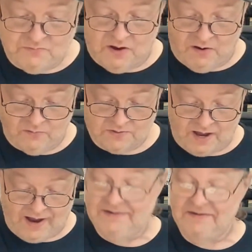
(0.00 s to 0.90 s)
Note,
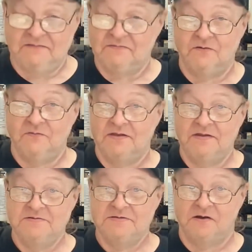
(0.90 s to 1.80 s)
I didn't even know they
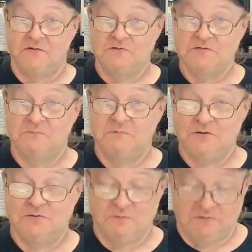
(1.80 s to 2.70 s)
did singles, which
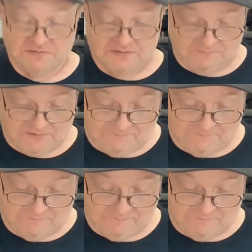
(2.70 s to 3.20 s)
is really something.